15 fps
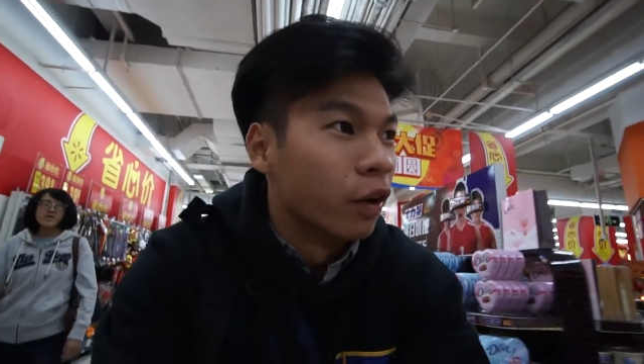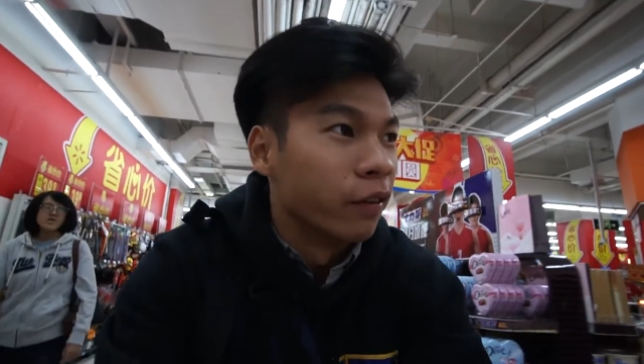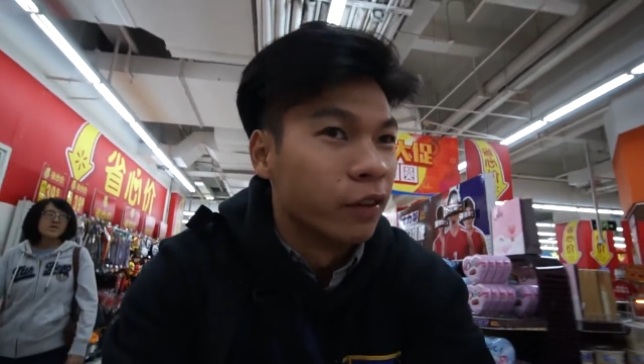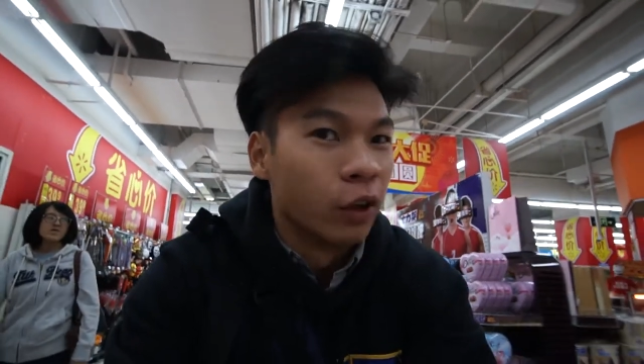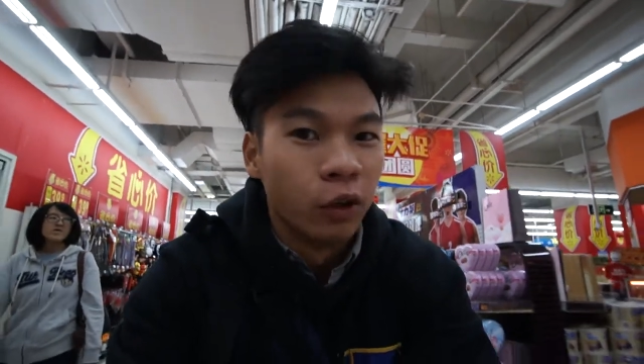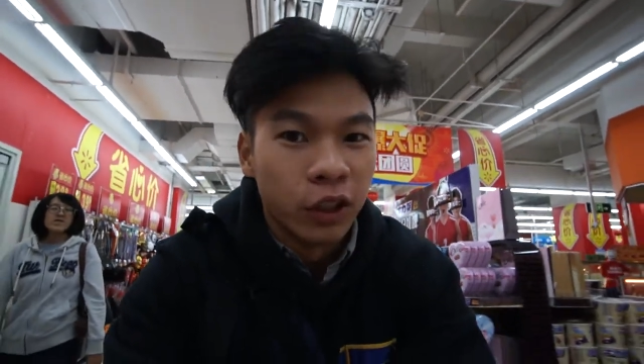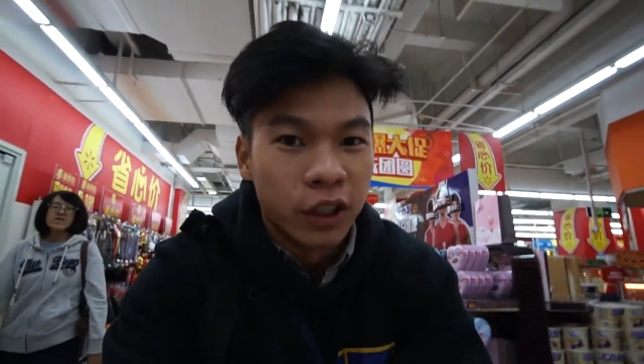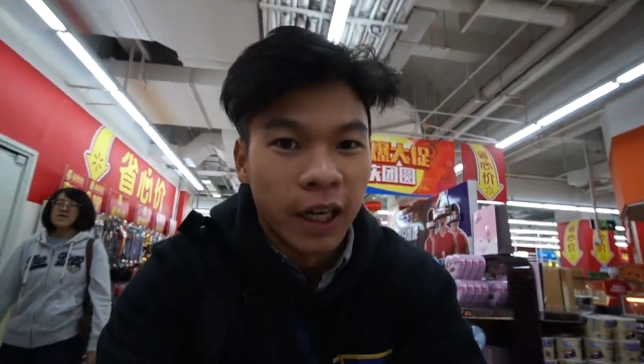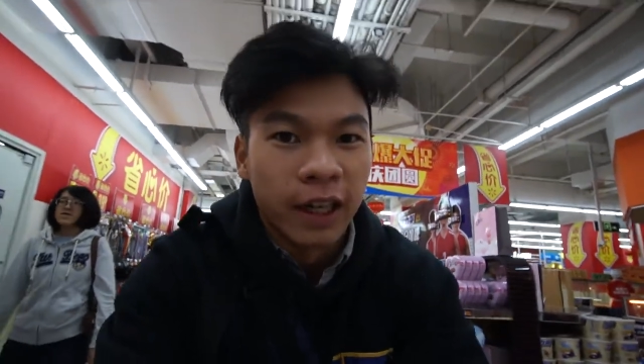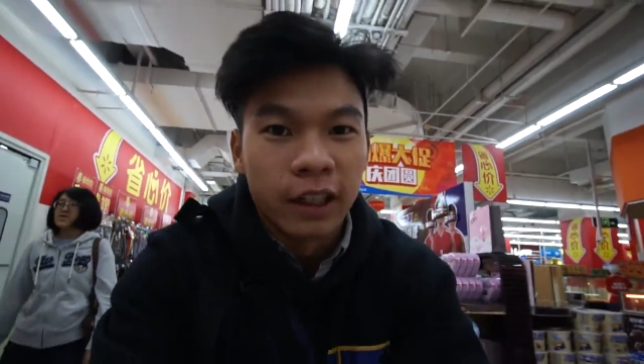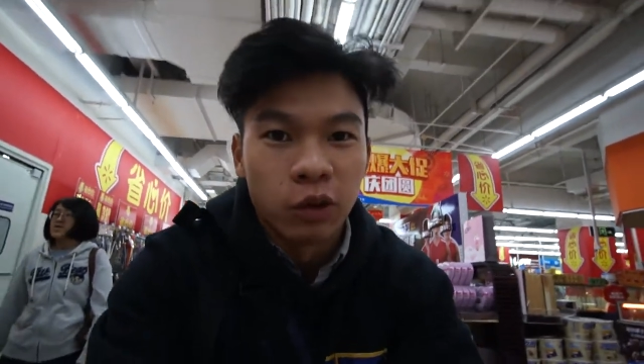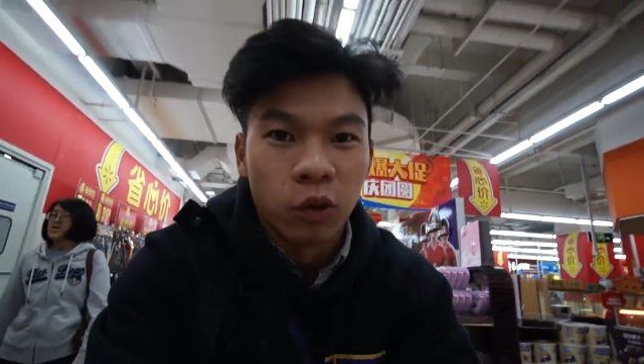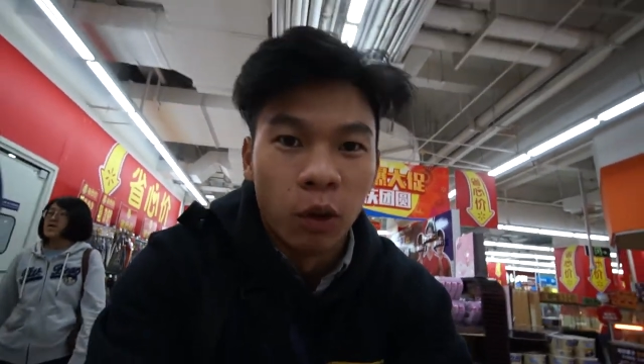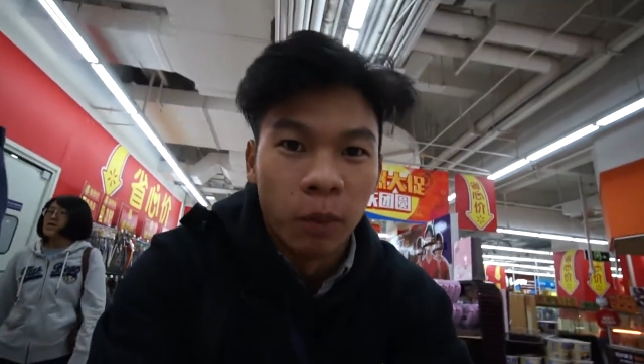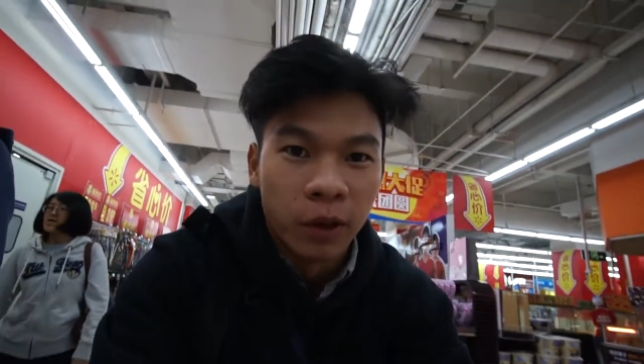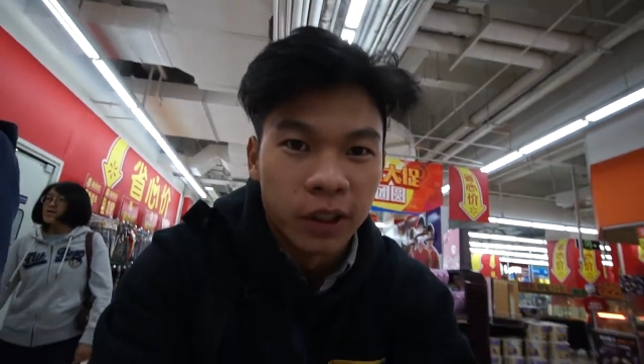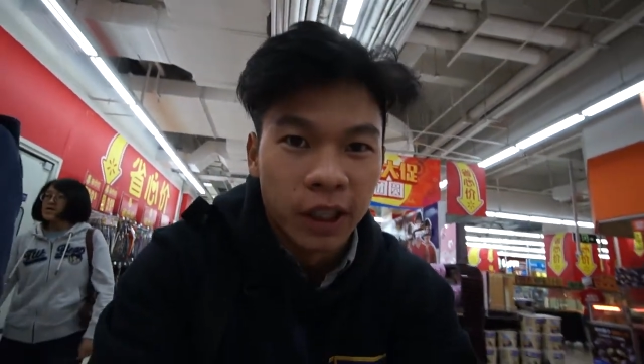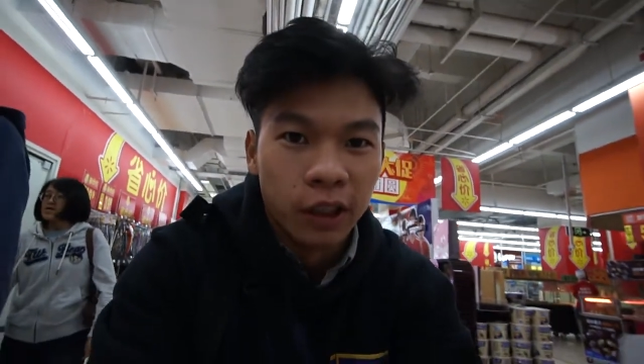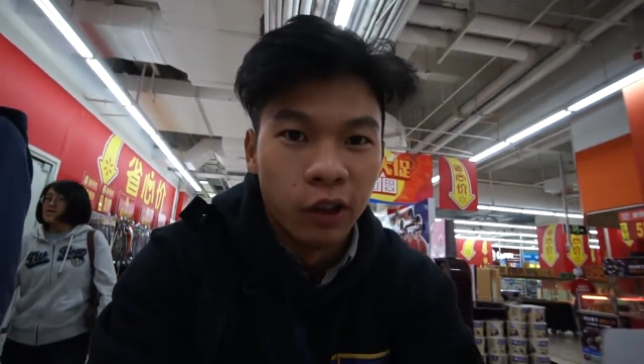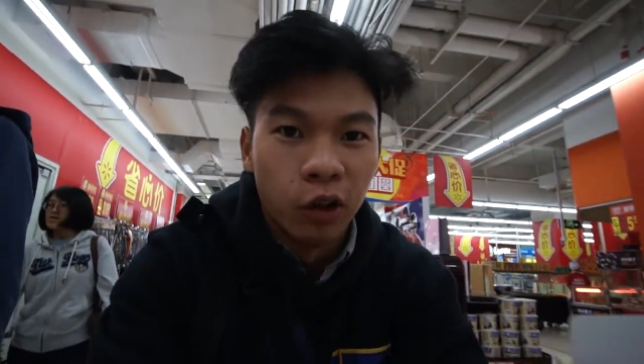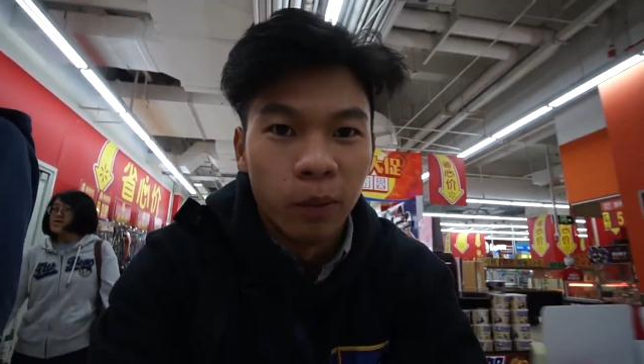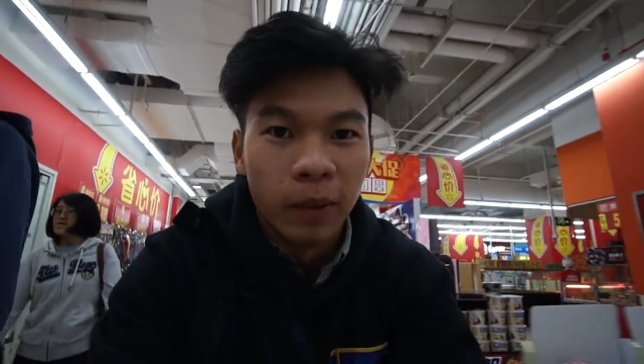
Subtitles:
of the only Chinese Walmarts I know